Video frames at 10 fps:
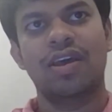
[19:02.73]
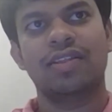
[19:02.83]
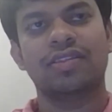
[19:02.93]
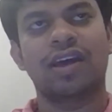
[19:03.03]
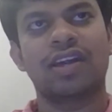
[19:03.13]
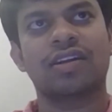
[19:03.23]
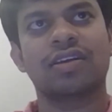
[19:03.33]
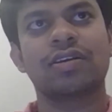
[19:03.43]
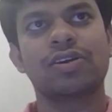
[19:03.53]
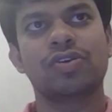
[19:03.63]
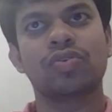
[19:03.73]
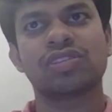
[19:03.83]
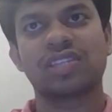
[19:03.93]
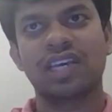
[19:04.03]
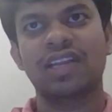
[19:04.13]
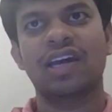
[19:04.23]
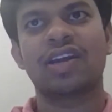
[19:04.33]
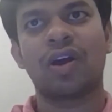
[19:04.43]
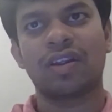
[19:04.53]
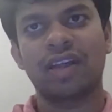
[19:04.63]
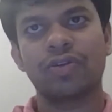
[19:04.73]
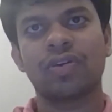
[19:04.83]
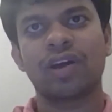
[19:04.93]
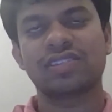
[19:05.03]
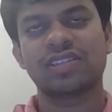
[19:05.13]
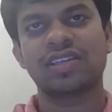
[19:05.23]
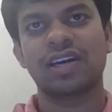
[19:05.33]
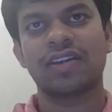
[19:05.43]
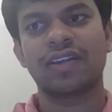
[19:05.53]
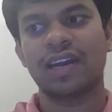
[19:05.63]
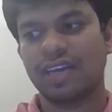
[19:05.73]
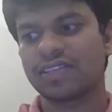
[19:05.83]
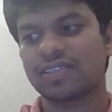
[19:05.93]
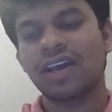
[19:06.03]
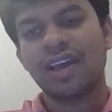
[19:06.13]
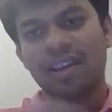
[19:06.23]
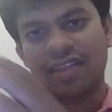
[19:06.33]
that you see that, or that you consider that, yes, they